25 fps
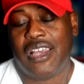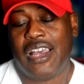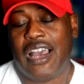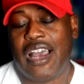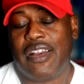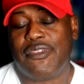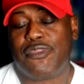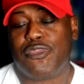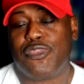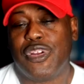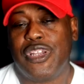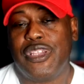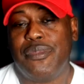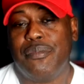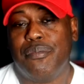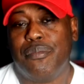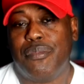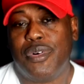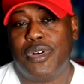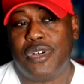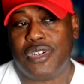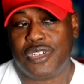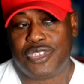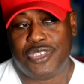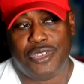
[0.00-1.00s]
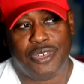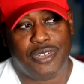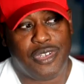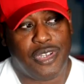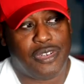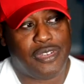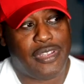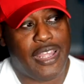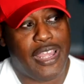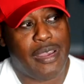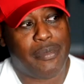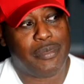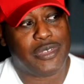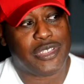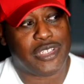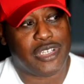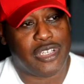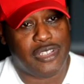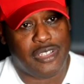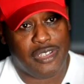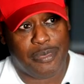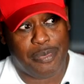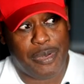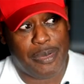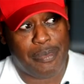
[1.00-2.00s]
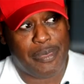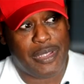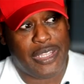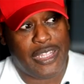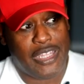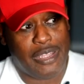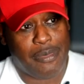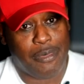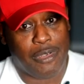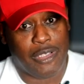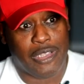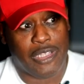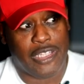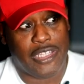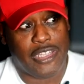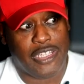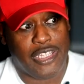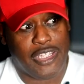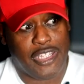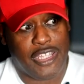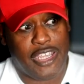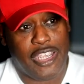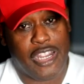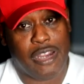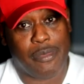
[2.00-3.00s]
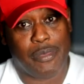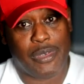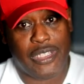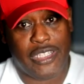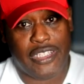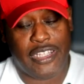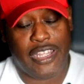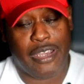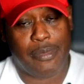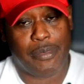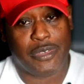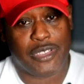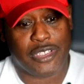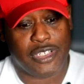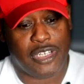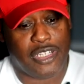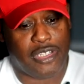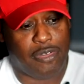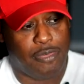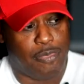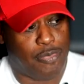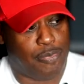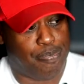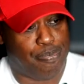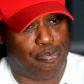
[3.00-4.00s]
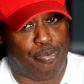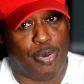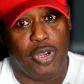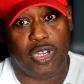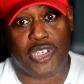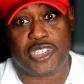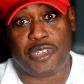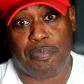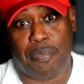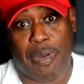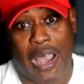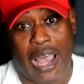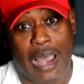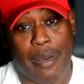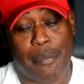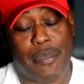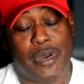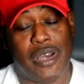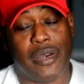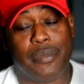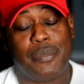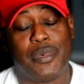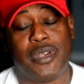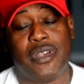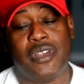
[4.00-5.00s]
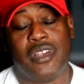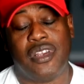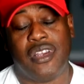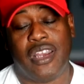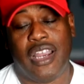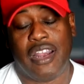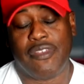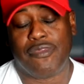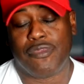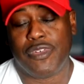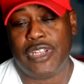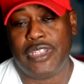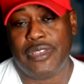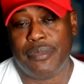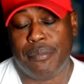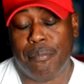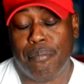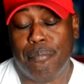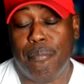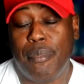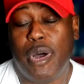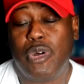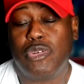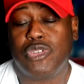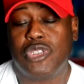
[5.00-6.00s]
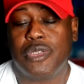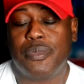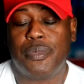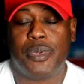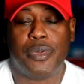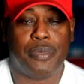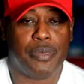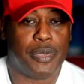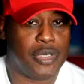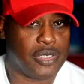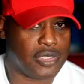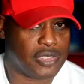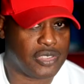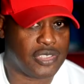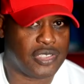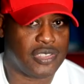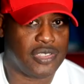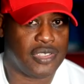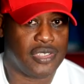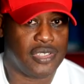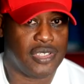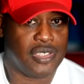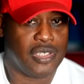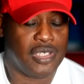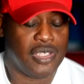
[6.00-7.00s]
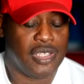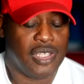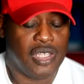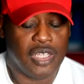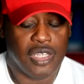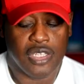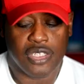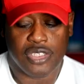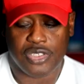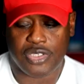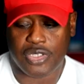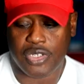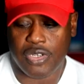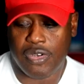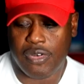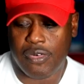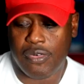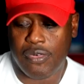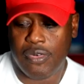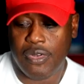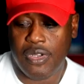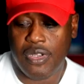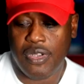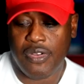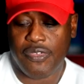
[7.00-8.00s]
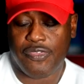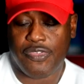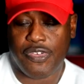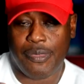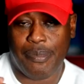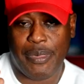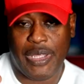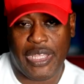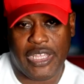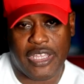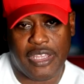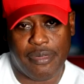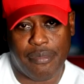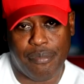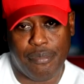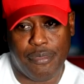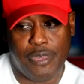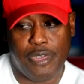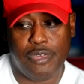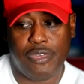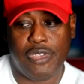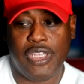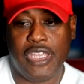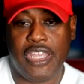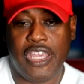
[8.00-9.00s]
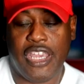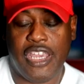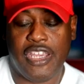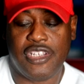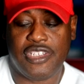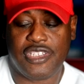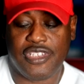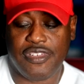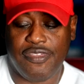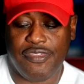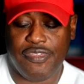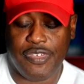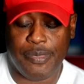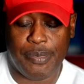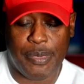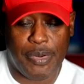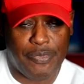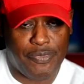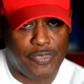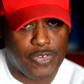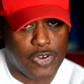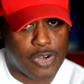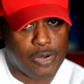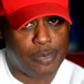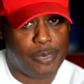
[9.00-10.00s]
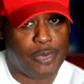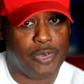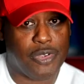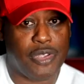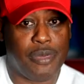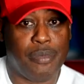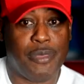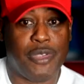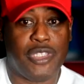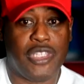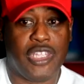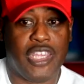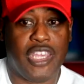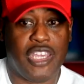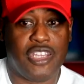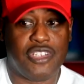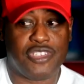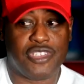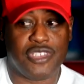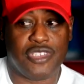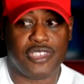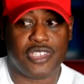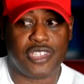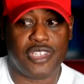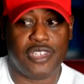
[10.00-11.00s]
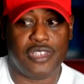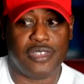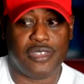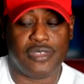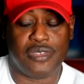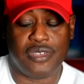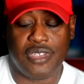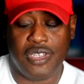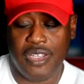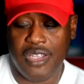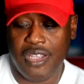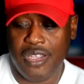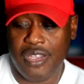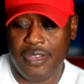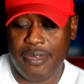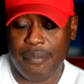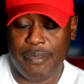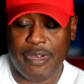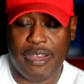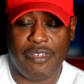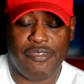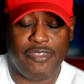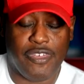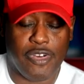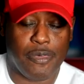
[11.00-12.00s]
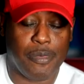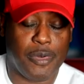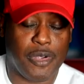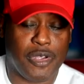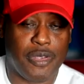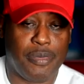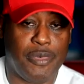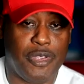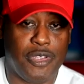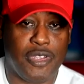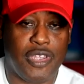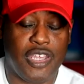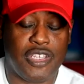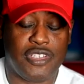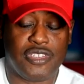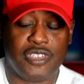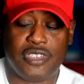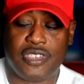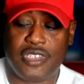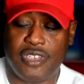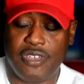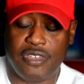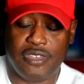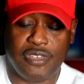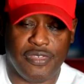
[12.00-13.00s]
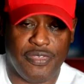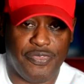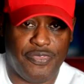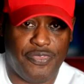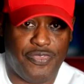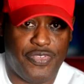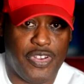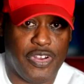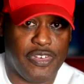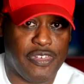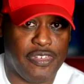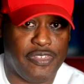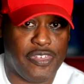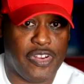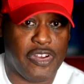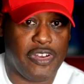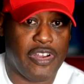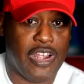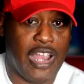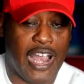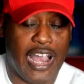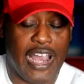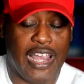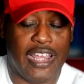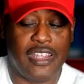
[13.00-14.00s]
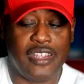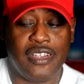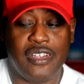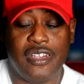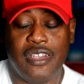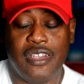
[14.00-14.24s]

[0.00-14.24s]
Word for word: I've written books. You can go to Amazon. You can put my name, Glendon Cameron, in Amazon, and books pop up. I've written multiple books. So from a communication, from a verbal communication skills, my verbal communication skills are very, very high.